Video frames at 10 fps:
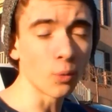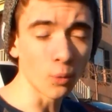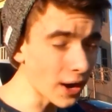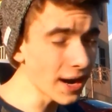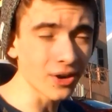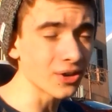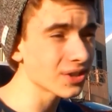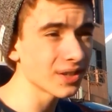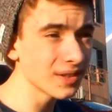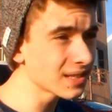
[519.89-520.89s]

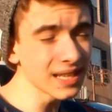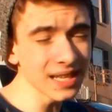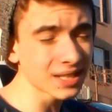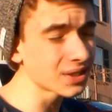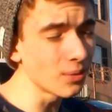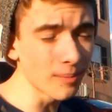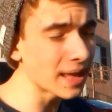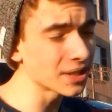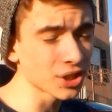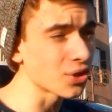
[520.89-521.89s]
Rares, this thing still
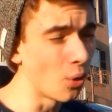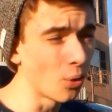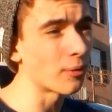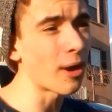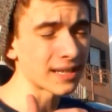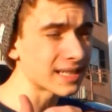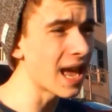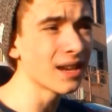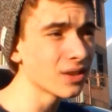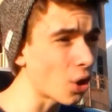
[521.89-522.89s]
manages to hold around a
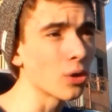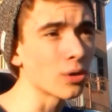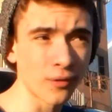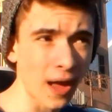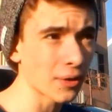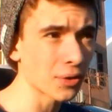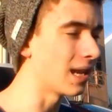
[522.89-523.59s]
$10 value.